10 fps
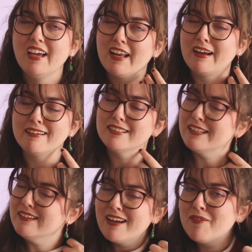I
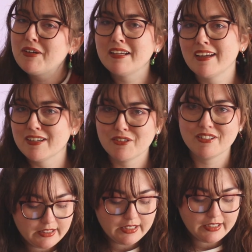didn't have any
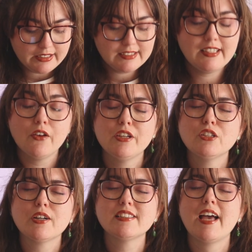occasions. The silky
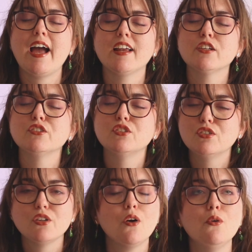dress had
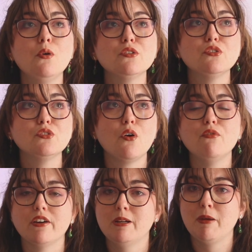so
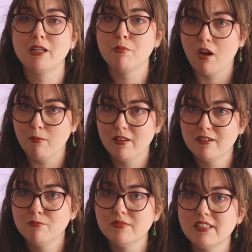very many
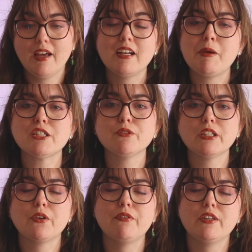problems, and I'm actually
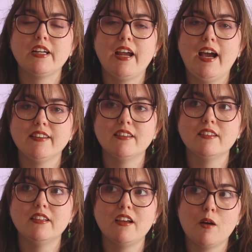really grateful that I had
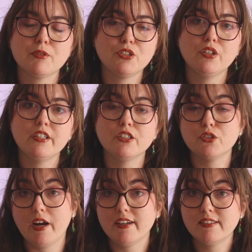the opportunity to
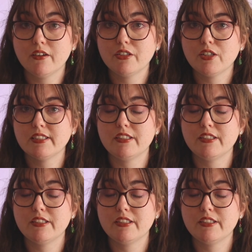try a silky dress.